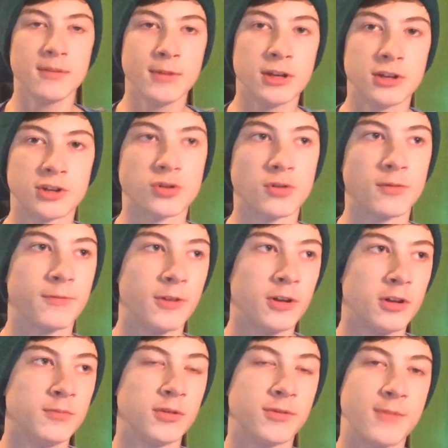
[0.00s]
then I made a short
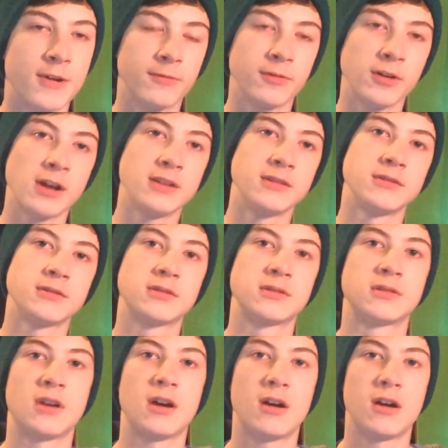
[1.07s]
film with my
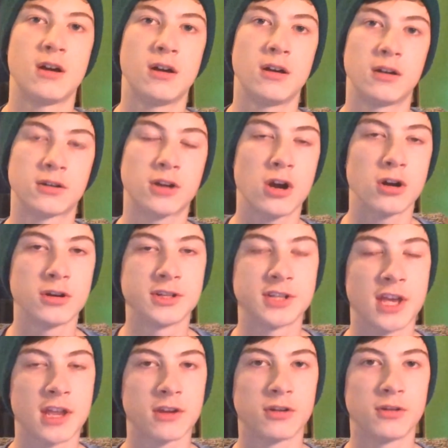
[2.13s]
friends, Carter
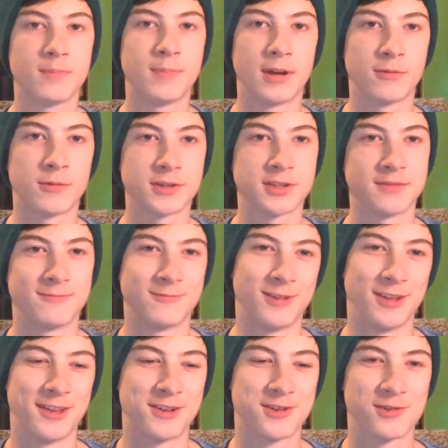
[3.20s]
and Daniel, but it wasn't
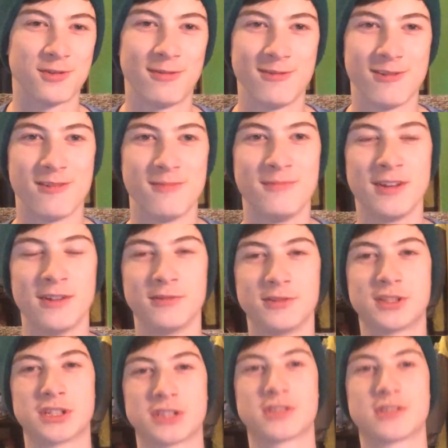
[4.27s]
really a short film. It
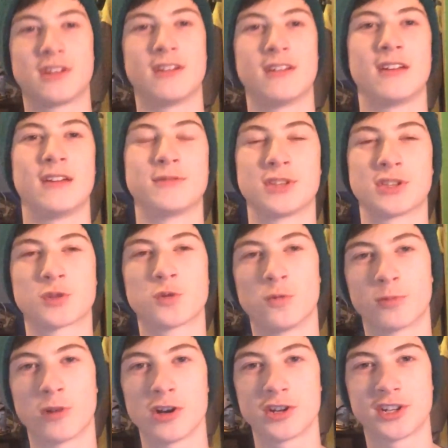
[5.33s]
was just, it was a
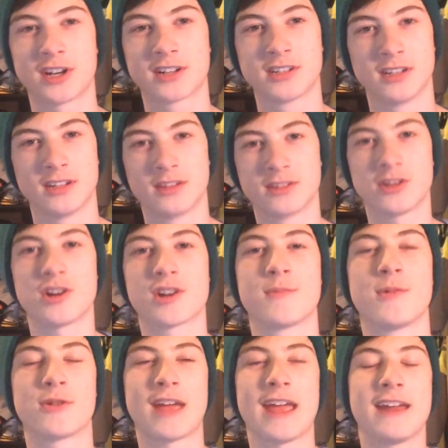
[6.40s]
school project to
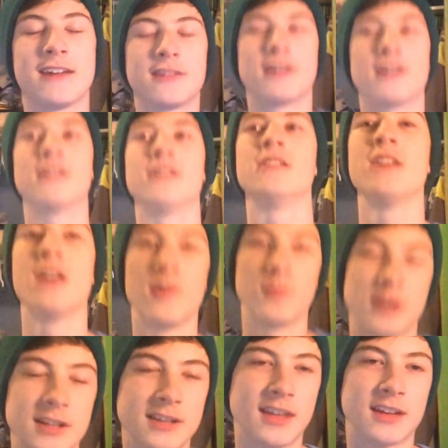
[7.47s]
talk about Canada.
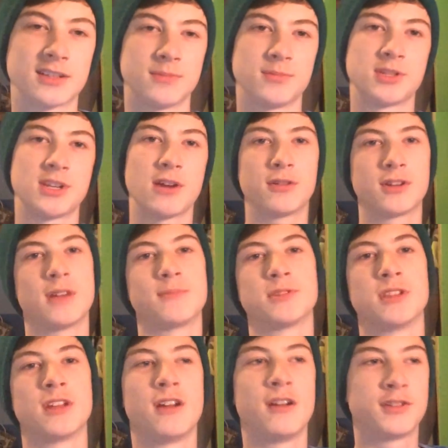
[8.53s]
We need like some
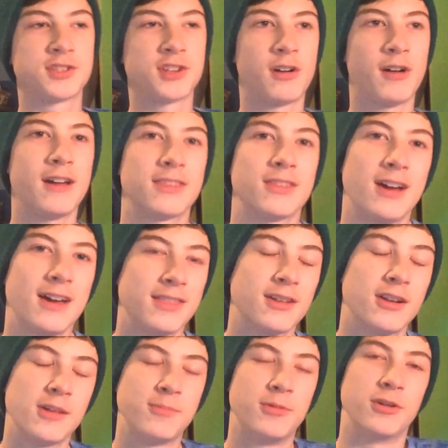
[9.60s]
stereotypes in there, so I
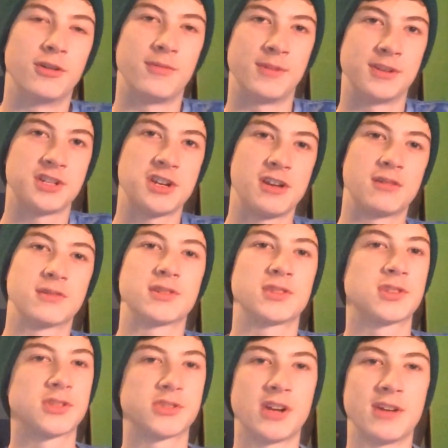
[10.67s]
thought I'd put it on my channel
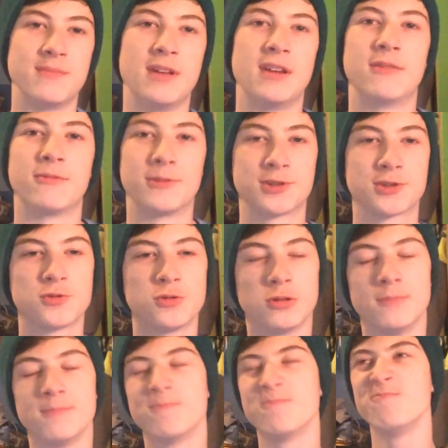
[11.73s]
just because I'd made it for
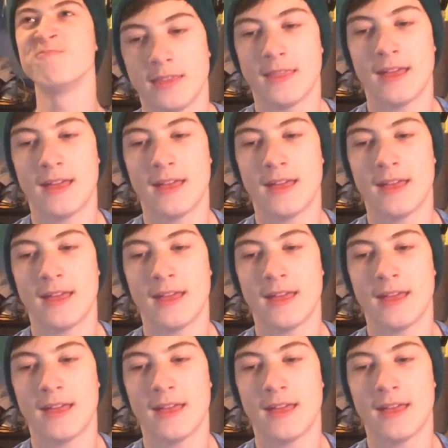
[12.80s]
school.